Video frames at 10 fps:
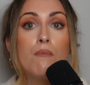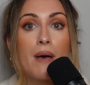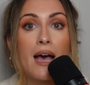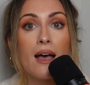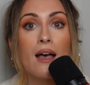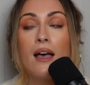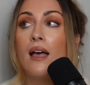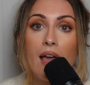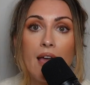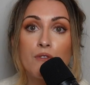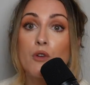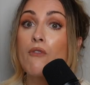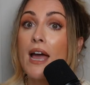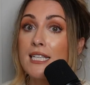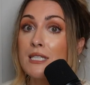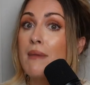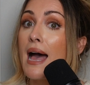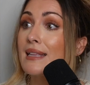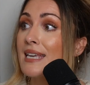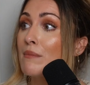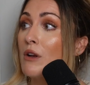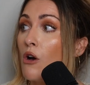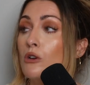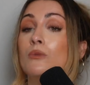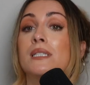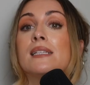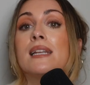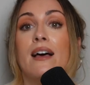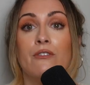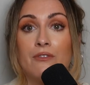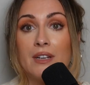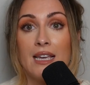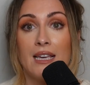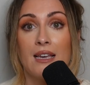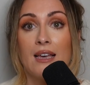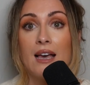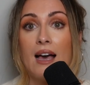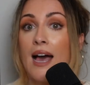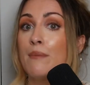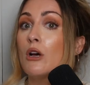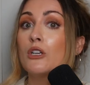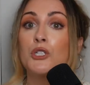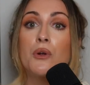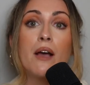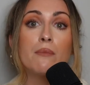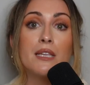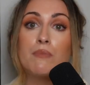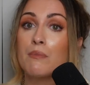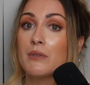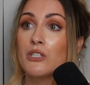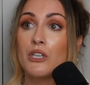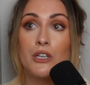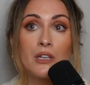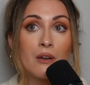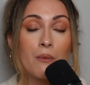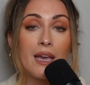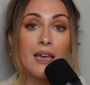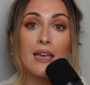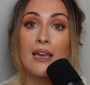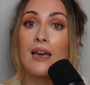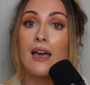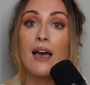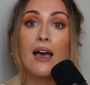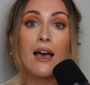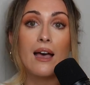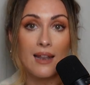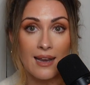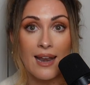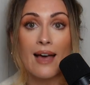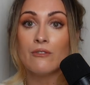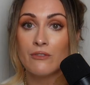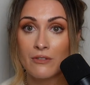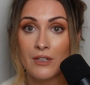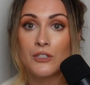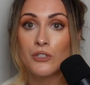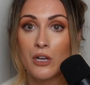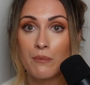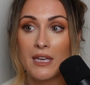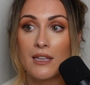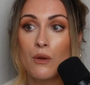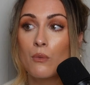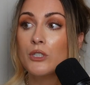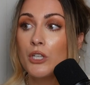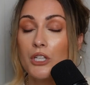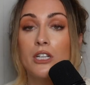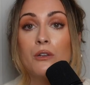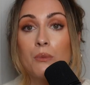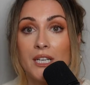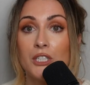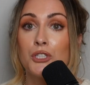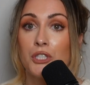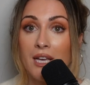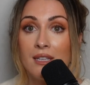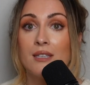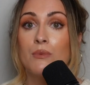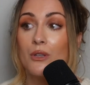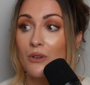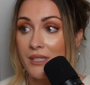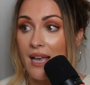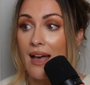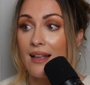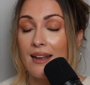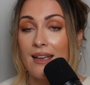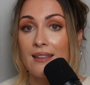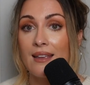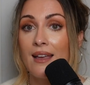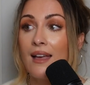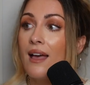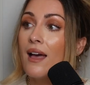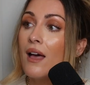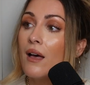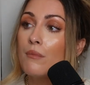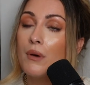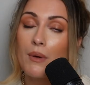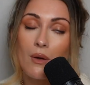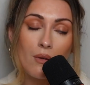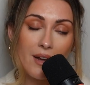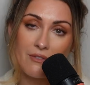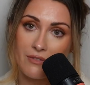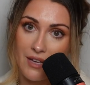But if the right man came along and was lovely, I'm not sure how many people are turning away love. Do you know what I mean? We're turning away shit and we're not settling, but we all love.